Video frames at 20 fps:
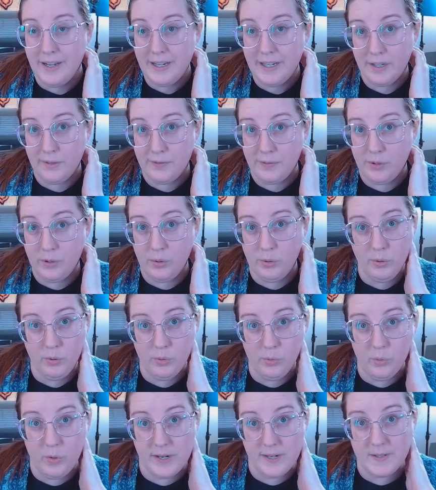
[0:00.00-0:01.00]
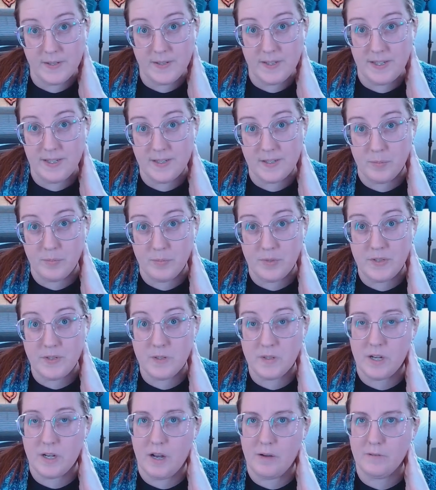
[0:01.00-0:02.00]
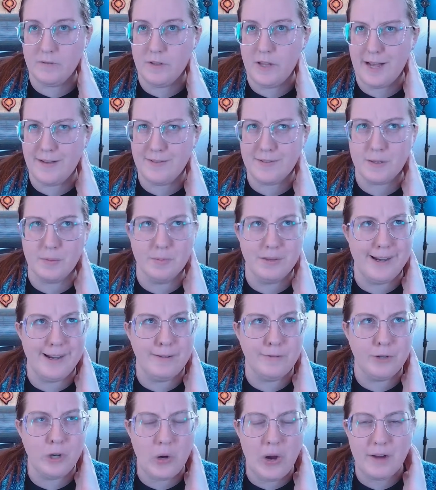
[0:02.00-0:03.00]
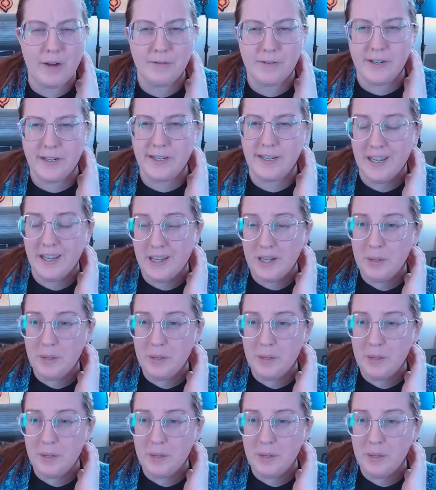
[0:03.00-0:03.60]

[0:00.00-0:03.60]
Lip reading: If you want to see some stuff live, some live crafting,